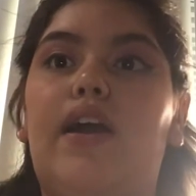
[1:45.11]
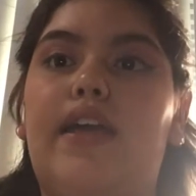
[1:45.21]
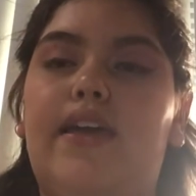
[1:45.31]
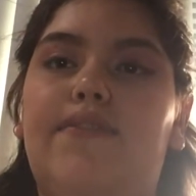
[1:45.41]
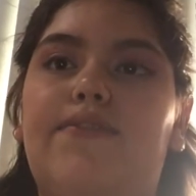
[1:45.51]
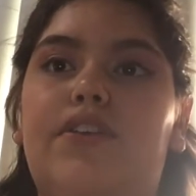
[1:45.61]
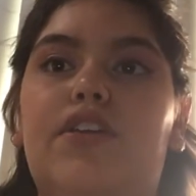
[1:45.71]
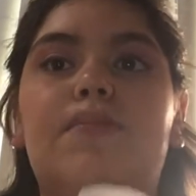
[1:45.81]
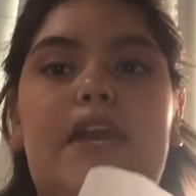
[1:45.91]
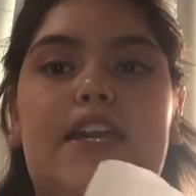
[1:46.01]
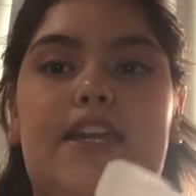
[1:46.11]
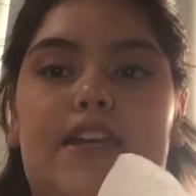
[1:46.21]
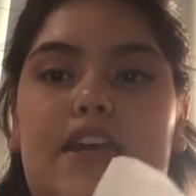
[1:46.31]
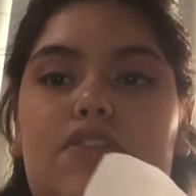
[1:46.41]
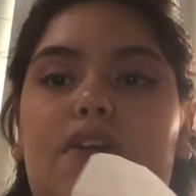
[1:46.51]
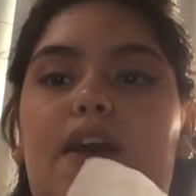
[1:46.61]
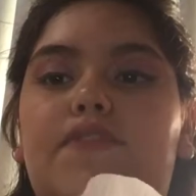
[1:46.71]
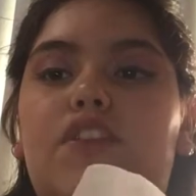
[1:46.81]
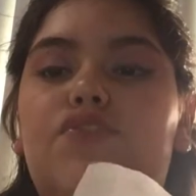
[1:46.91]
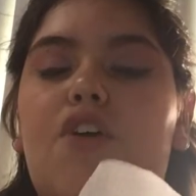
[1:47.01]
If you're making it, you have
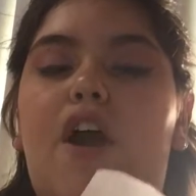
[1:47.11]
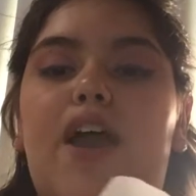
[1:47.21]
to draw